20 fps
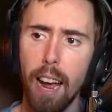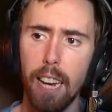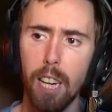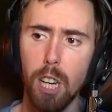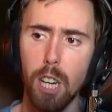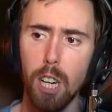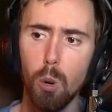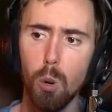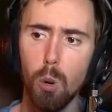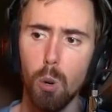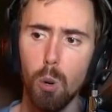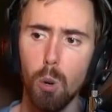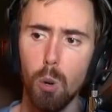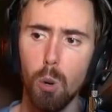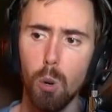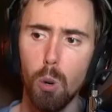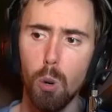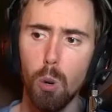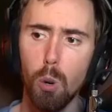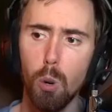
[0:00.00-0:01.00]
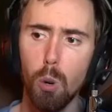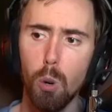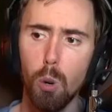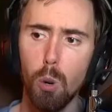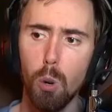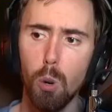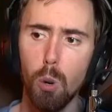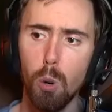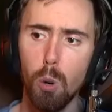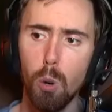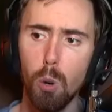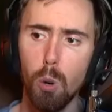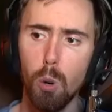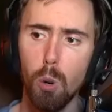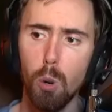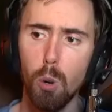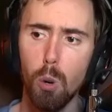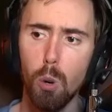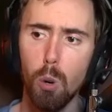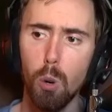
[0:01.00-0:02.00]
and the weapons right there are of course the
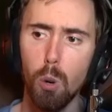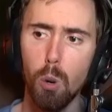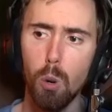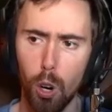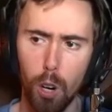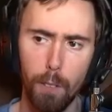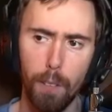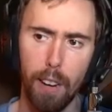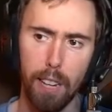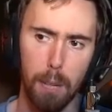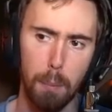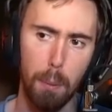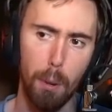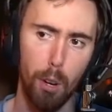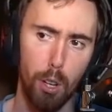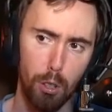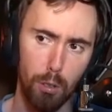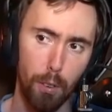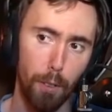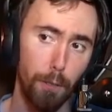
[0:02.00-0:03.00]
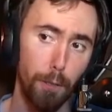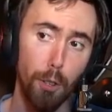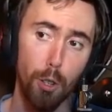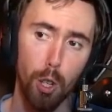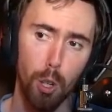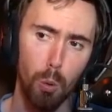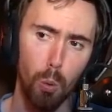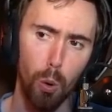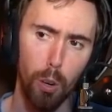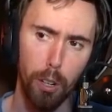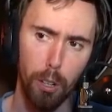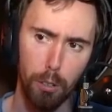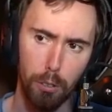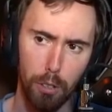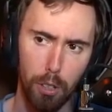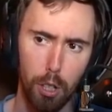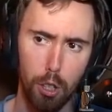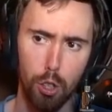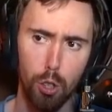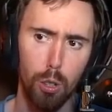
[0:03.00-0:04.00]
hidden artifact appearance for Fury
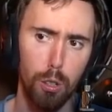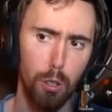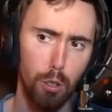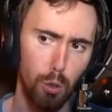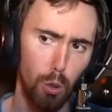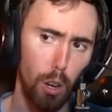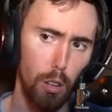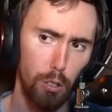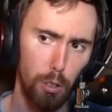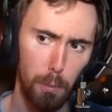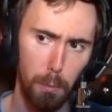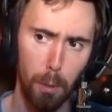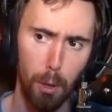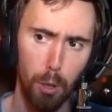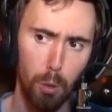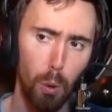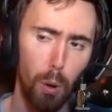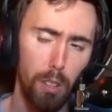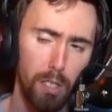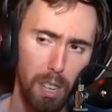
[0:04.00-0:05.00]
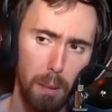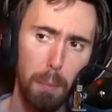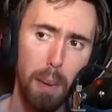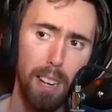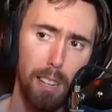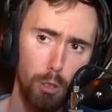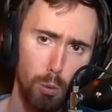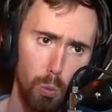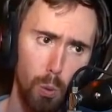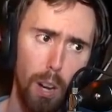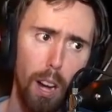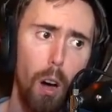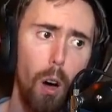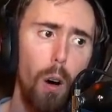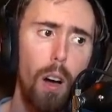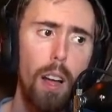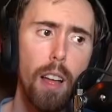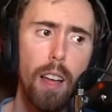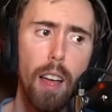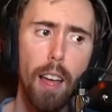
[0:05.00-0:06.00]
Warriors, and the shoulders are also from Old War Tin Man as
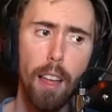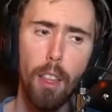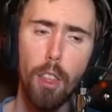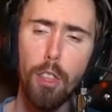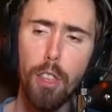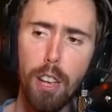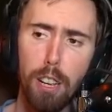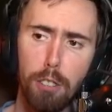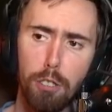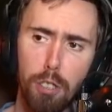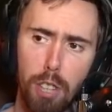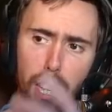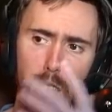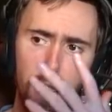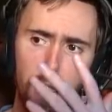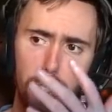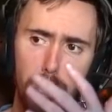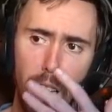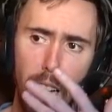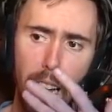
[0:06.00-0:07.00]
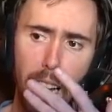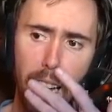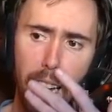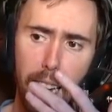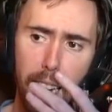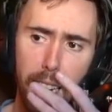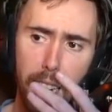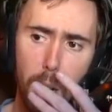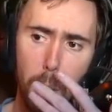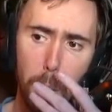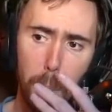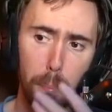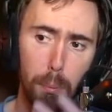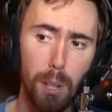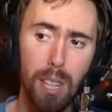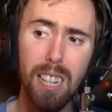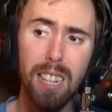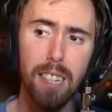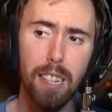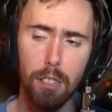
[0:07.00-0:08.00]
well. This is a
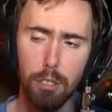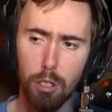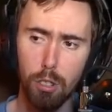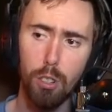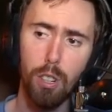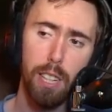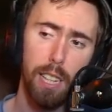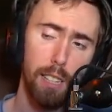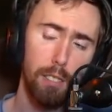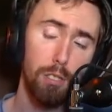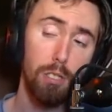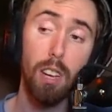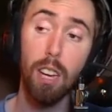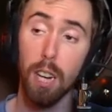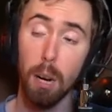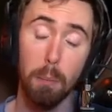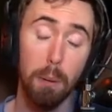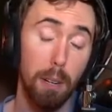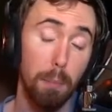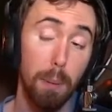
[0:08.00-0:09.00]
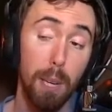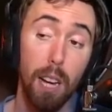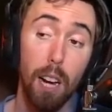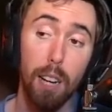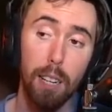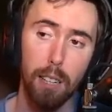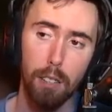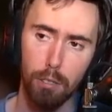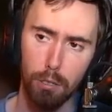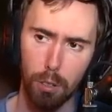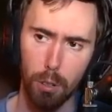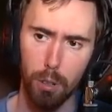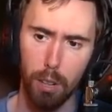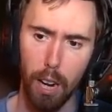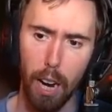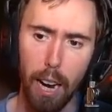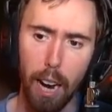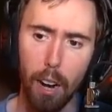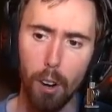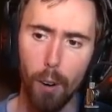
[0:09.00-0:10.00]
pretty decent looking set, I'm gonna be honest,
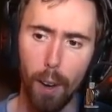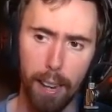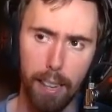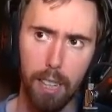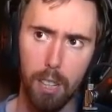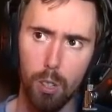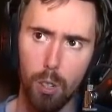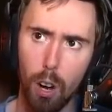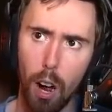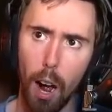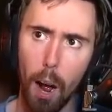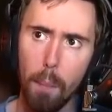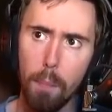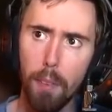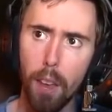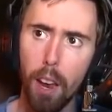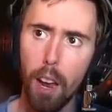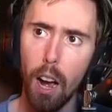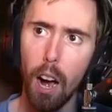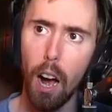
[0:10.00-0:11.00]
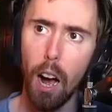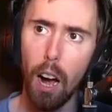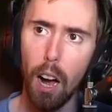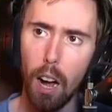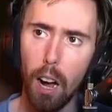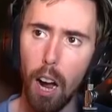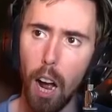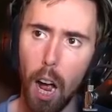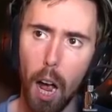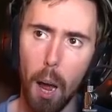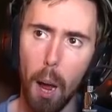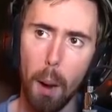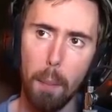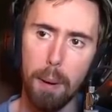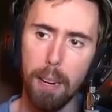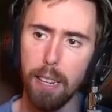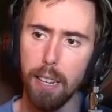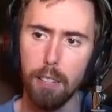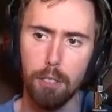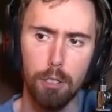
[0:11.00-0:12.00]
okay? I like it a lot. I
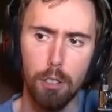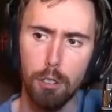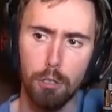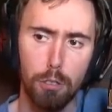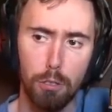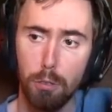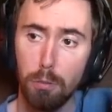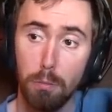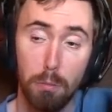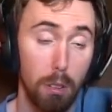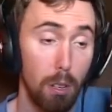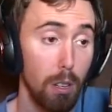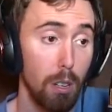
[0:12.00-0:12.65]
mean, this is...